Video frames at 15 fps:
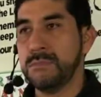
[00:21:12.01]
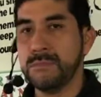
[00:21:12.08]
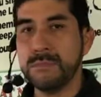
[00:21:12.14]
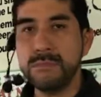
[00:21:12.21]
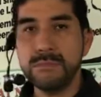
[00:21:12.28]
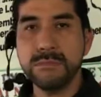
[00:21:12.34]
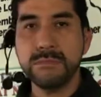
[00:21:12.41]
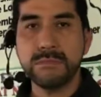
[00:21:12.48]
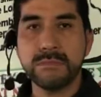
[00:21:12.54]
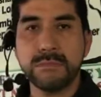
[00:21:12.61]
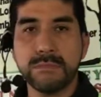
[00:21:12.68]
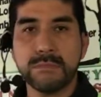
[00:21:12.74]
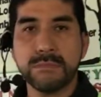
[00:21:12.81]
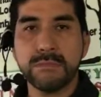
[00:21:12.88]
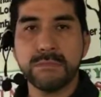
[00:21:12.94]
Hmm?
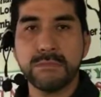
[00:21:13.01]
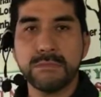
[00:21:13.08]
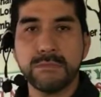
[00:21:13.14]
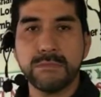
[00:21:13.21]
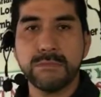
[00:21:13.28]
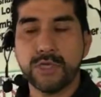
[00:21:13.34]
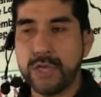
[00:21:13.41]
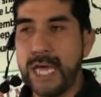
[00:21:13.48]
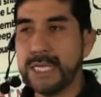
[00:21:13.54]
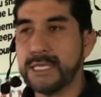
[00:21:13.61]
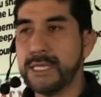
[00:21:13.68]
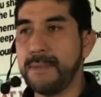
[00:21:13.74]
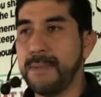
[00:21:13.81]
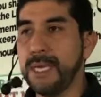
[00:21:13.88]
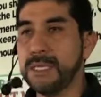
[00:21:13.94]
So that's
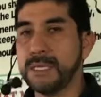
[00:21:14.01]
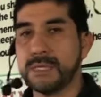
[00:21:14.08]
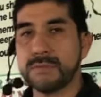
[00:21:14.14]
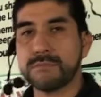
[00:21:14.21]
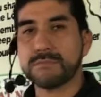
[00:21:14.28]
the message.